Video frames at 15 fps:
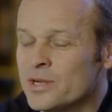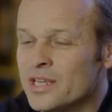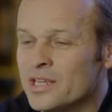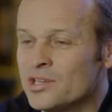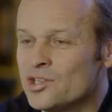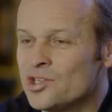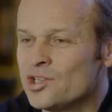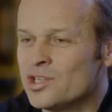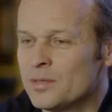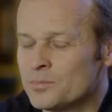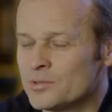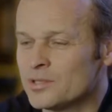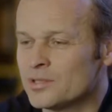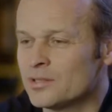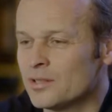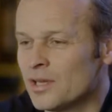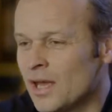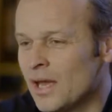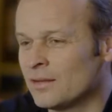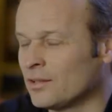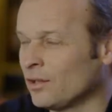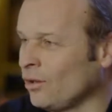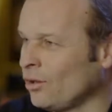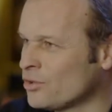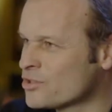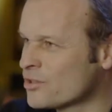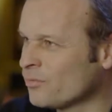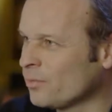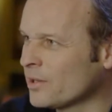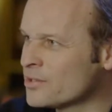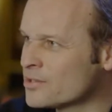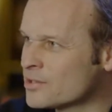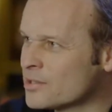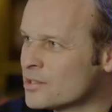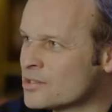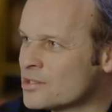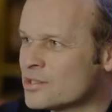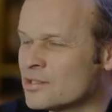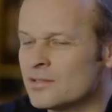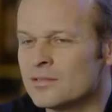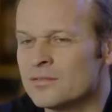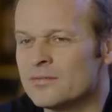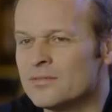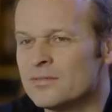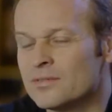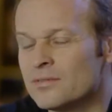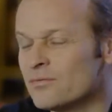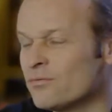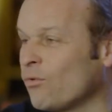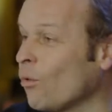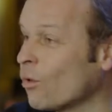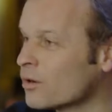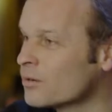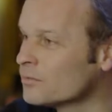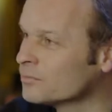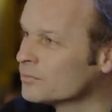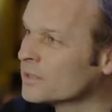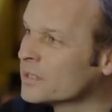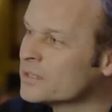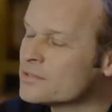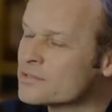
we shipped at the launch of PlayStation 4, right?